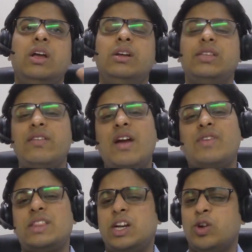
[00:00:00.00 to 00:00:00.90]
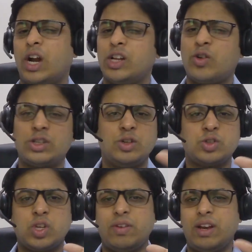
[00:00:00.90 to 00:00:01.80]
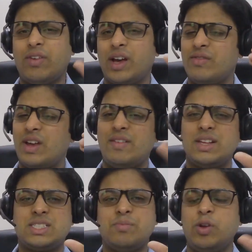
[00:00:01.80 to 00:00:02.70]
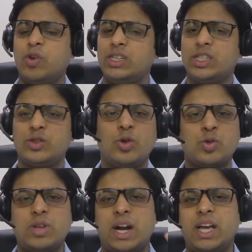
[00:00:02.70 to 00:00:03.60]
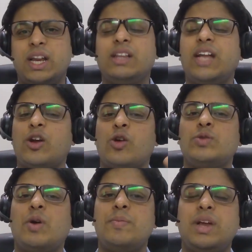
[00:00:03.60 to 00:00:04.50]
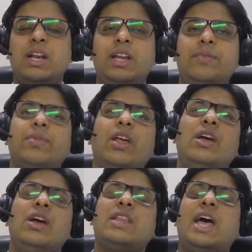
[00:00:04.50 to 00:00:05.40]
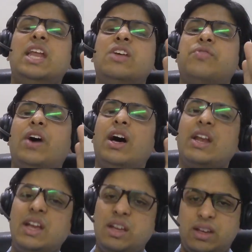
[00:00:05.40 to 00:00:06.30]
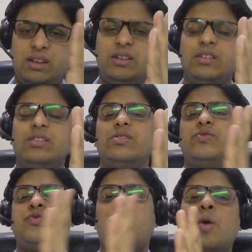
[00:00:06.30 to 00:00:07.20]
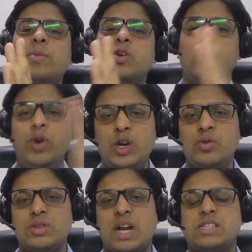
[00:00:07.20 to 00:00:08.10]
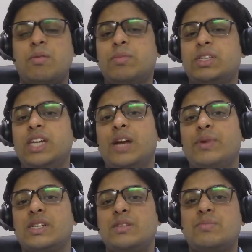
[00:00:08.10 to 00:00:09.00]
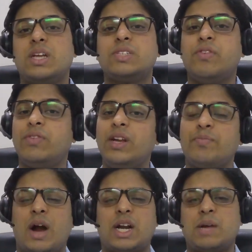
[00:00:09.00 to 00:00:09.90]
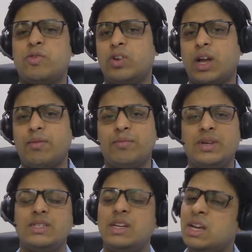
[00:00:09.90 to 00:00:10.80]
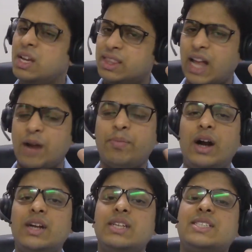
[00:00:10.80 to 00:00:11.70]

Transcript: Then we have 132, that is Constitution of NFRA. Very, very simple. You can just go through that area. That talks about mainly the NFRA forming who will do. That is, remember, chairperson plus 15 part-time or full-time members. That part.